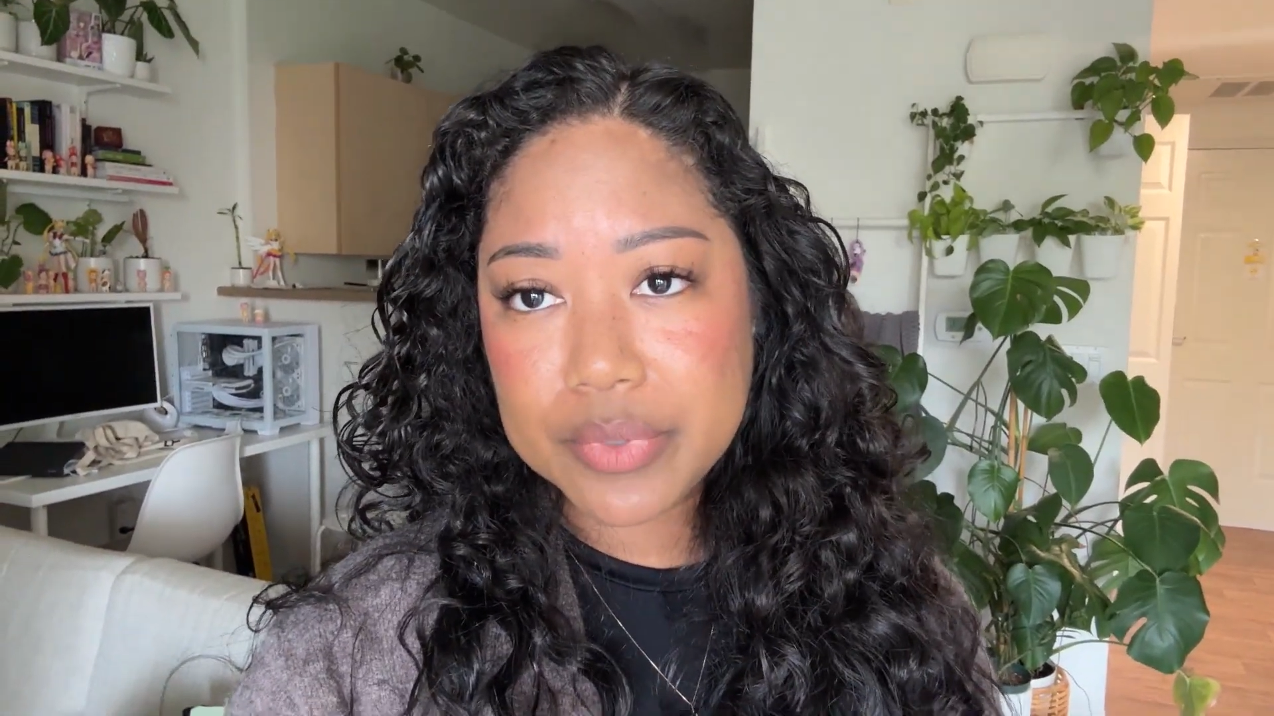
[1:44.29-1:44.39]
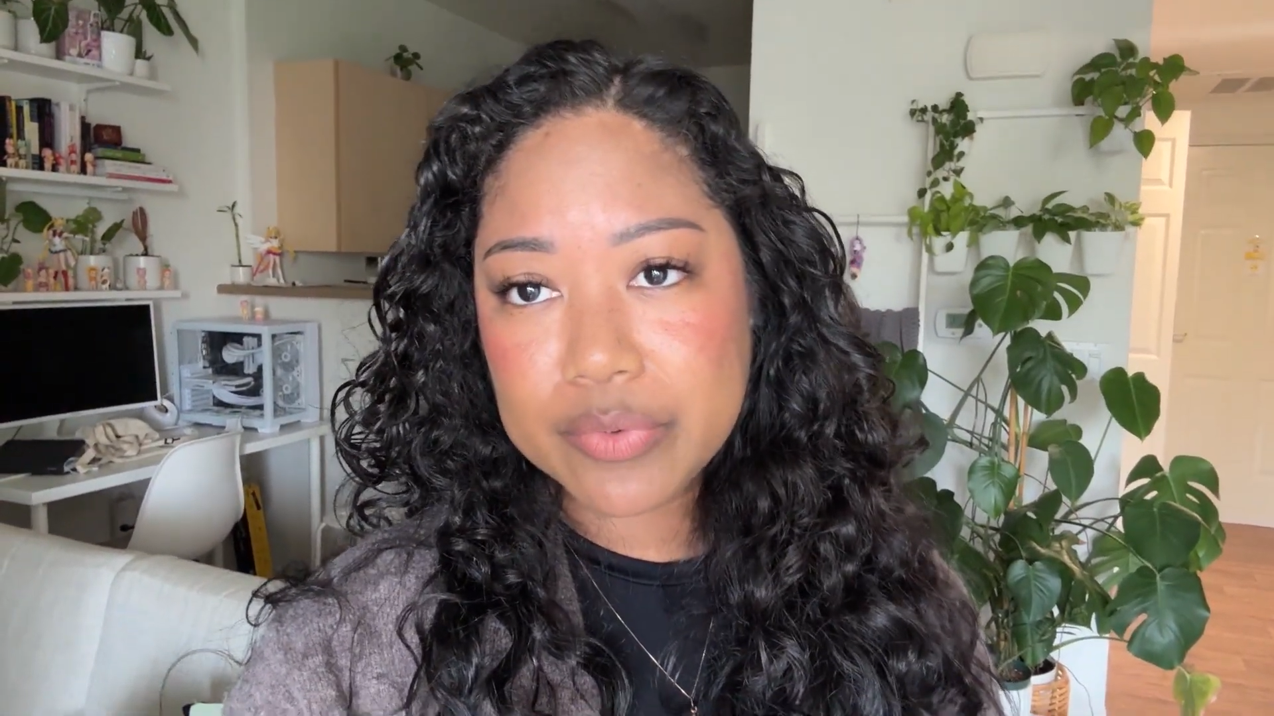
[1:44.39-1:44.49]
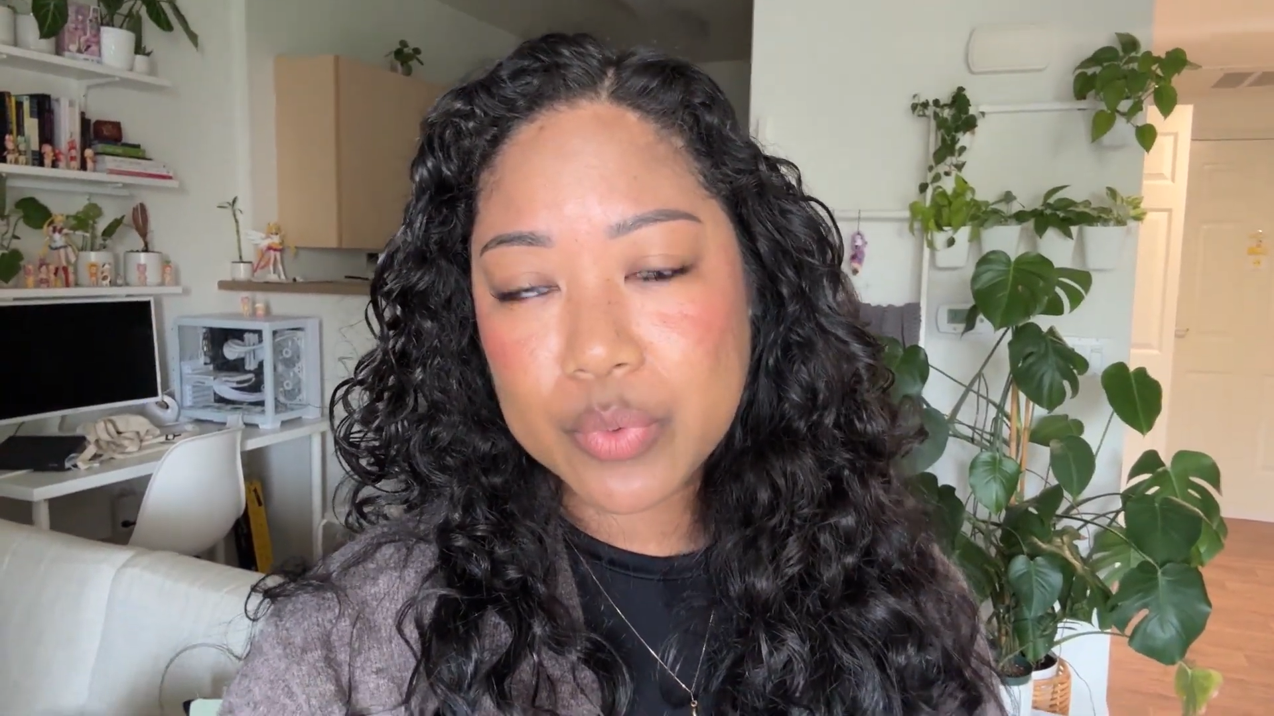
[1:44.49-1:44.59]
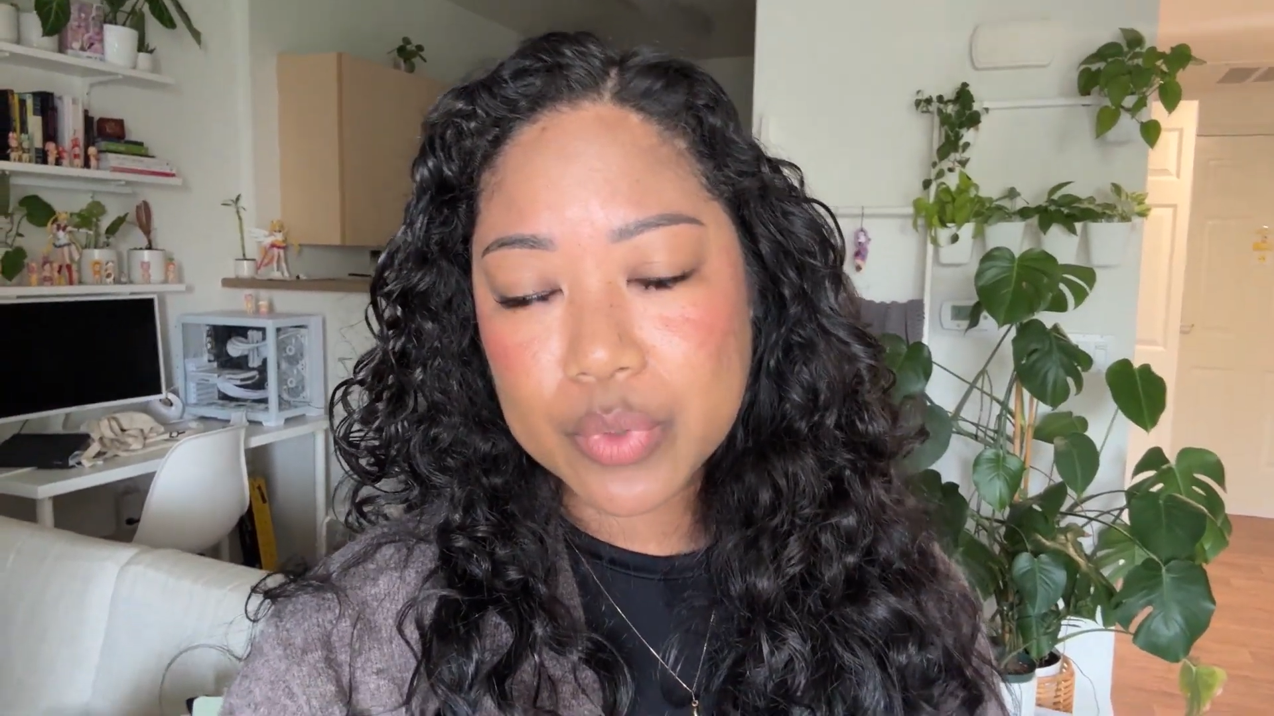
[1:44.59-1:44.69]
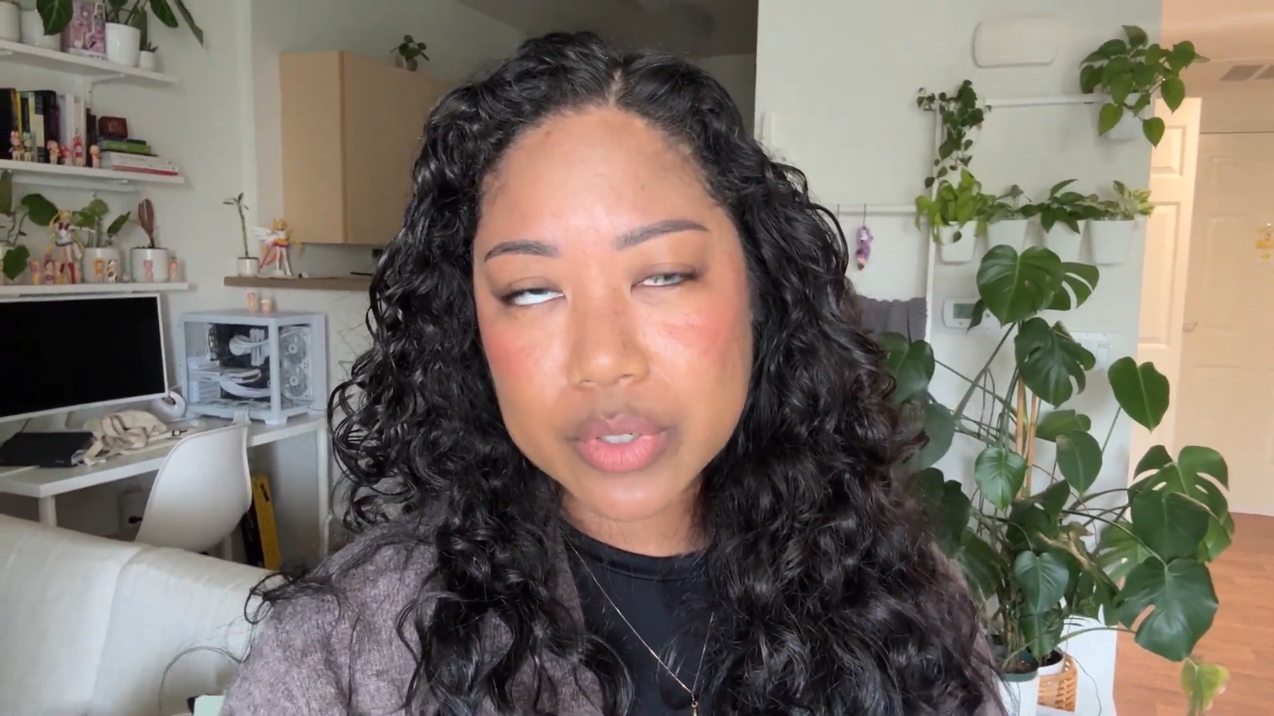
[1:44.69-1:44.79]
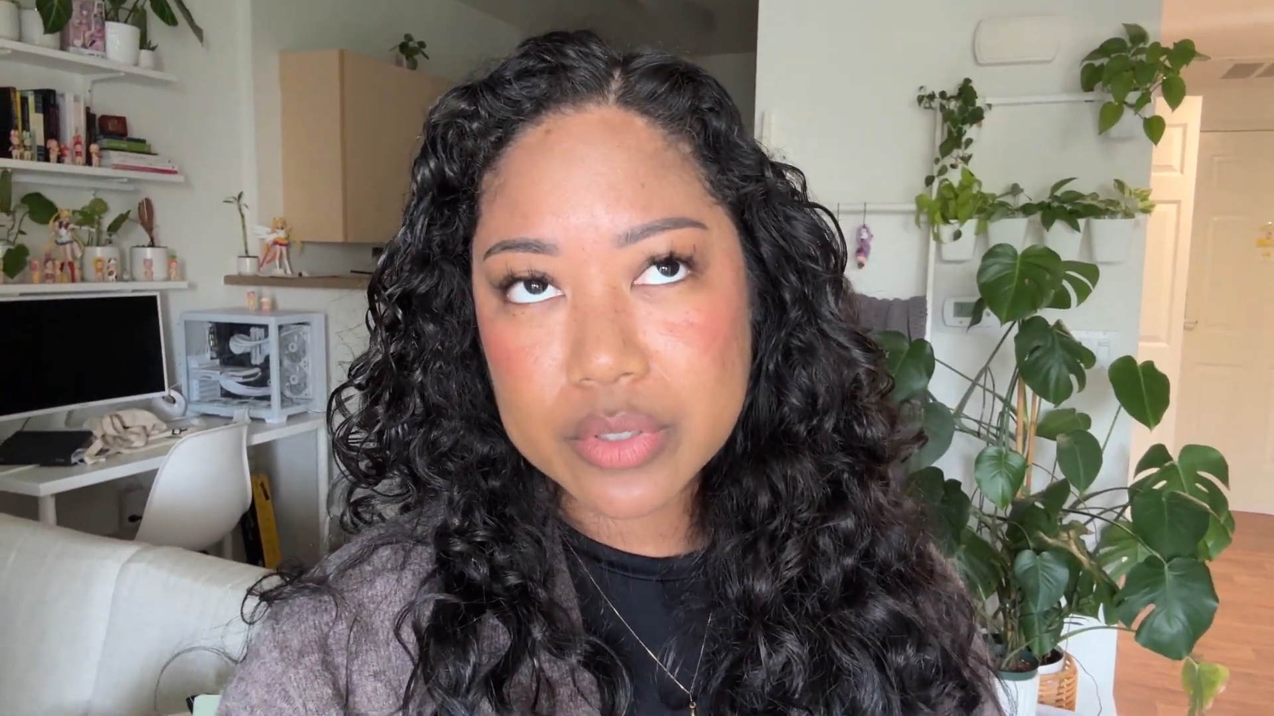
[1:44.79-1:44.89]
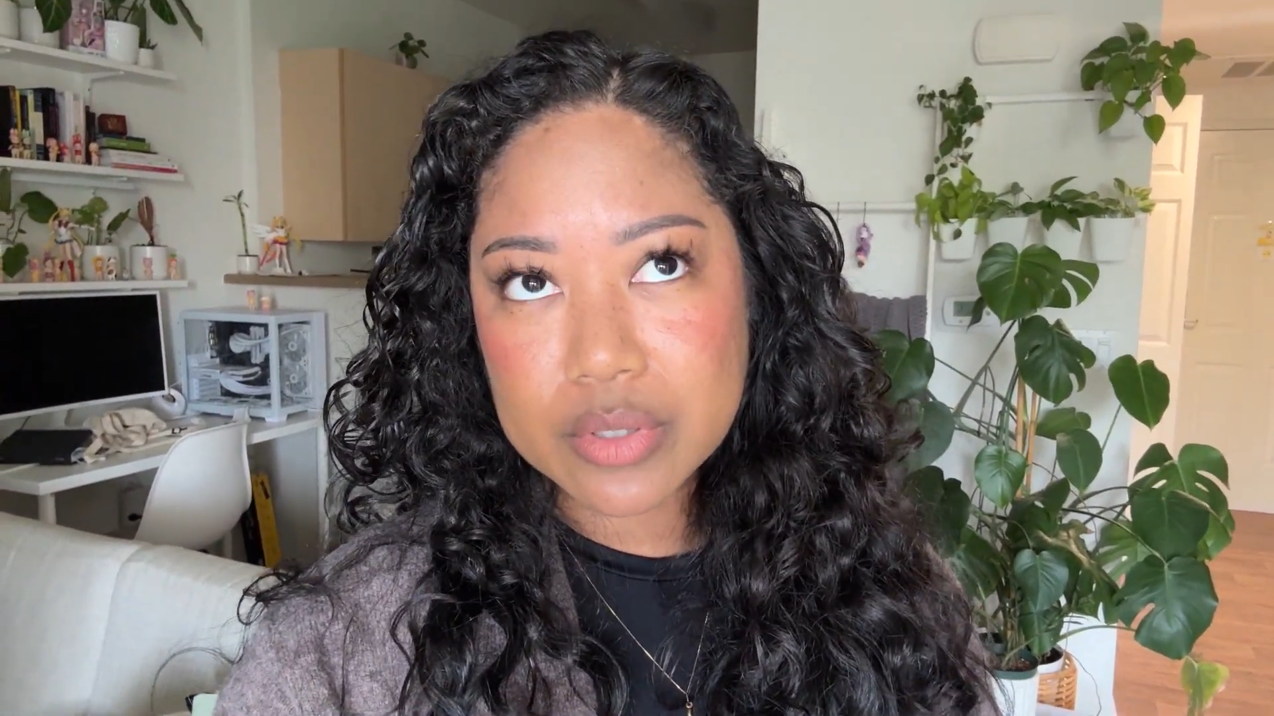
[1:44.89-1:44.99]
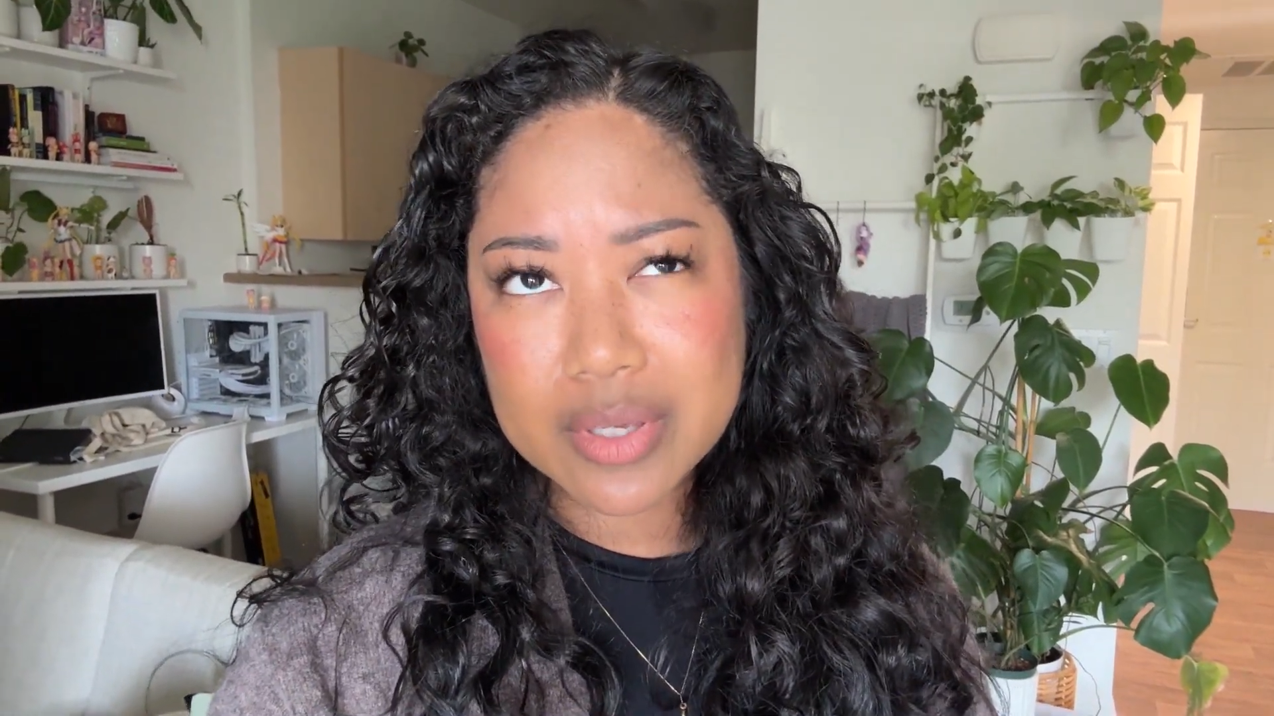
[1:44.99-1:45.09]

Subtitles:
of course,